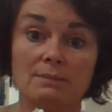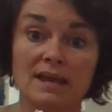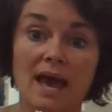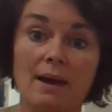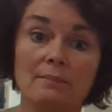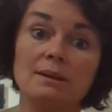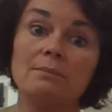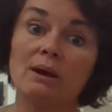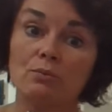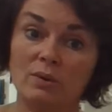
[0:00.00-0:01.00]
might be
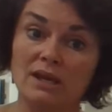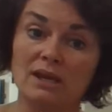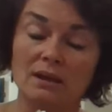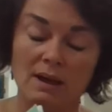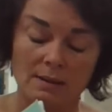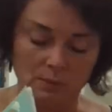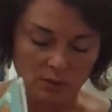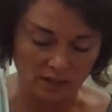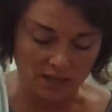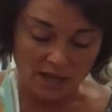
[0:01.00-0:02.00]
happening by reading in my
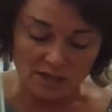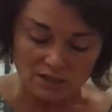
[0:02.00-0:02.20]
book.